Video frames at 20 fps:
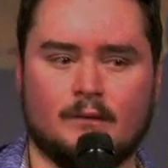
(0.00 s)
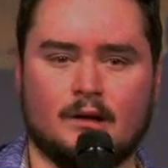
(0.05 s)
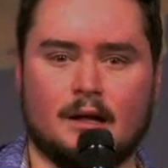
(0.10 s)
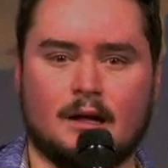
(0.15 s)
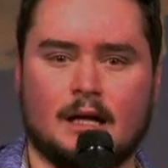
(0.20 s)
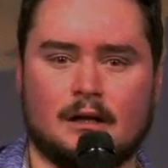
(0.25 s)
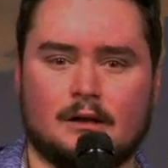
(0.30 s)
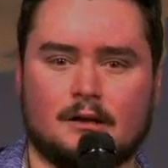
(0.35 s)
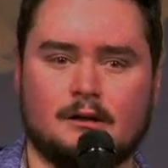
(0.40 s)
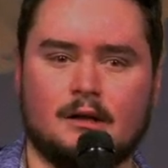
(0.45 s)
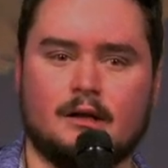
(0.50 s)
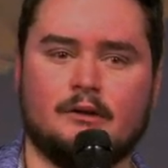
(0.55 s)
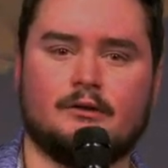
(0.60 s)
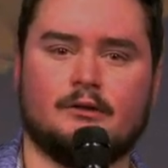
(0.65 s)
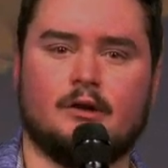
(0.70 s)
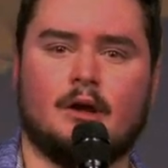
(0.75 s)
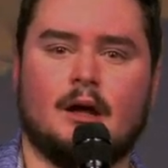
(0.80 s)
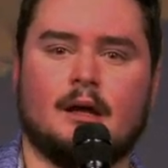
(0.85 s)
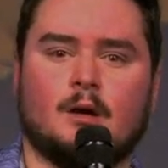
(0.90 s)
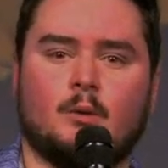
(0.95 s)
it looks
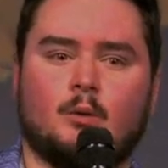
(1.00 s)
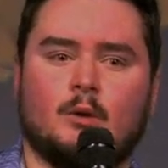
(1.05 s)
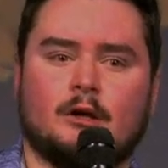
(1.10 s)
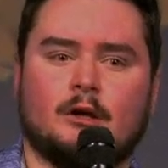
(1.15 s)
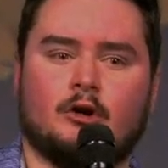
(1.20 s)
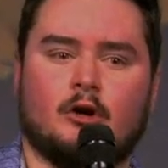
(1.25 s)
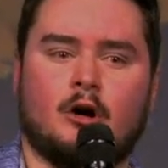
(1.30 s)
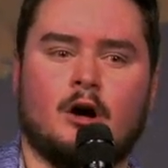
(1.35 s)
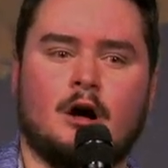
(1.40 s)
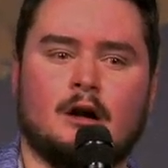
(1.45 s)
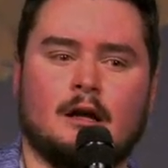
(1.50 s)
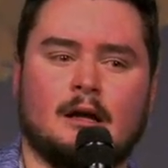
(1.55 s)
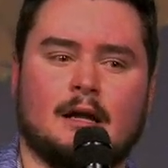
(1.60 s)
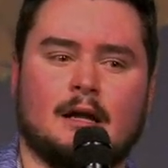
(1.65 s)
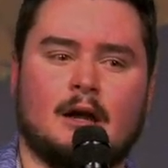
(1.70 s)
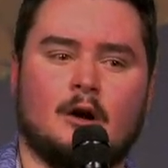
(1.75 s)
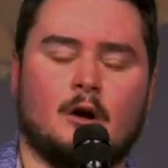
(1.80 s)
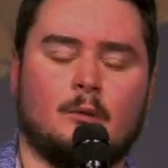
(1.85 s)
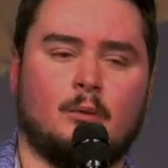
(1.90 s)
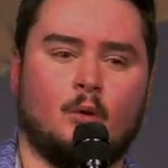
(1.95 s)
like when you're on an
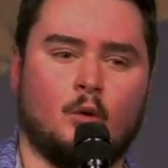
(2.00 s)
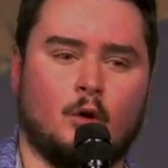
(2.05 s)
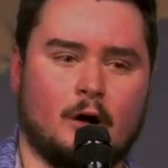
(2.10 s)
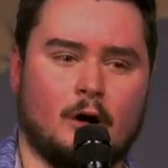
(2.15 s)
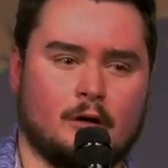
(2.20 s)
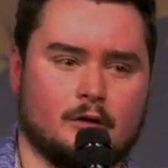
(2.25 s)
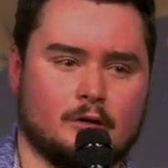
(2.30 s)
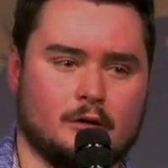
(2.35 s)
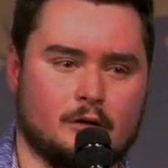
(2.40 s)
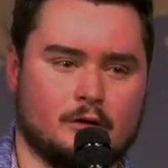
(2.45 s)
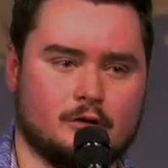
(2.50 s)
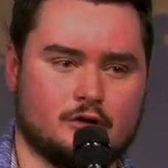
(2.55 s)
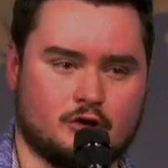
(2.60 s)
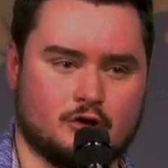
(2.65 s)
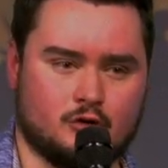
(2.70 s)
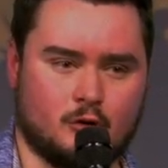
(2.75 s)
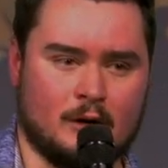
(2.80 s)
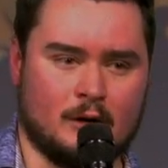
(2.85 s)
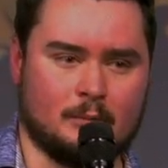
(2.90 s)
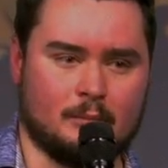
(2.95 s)
airport
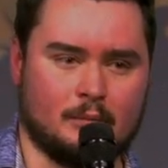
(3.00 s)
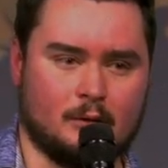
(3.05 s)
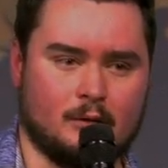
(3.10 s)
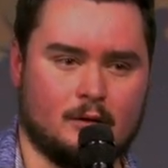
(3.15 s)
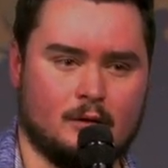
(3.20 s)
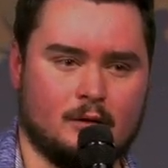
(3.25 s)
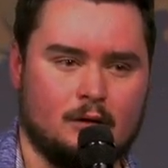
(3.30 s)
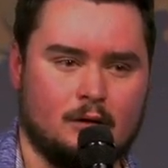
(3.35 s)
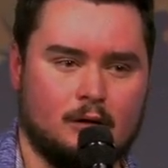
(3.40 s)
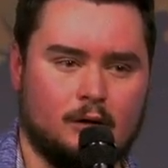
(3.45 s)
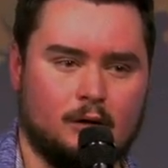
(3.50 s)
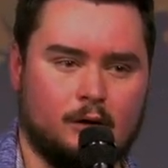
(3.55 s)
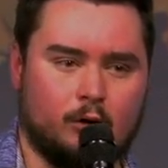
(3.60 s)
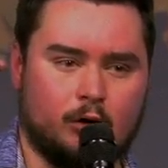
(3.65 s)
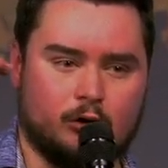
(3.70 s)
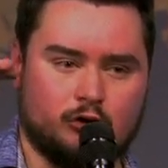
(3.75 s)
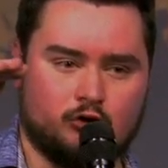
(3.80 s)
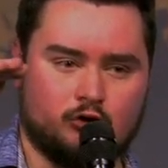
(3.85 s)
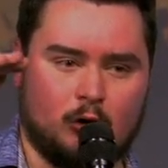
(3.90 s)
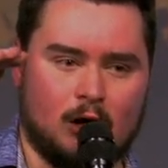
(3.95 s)
strip or
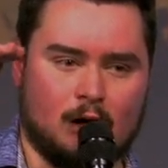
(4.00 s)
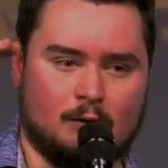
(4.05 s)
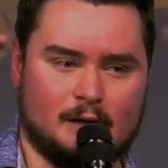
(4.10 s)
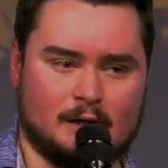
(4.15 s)
driving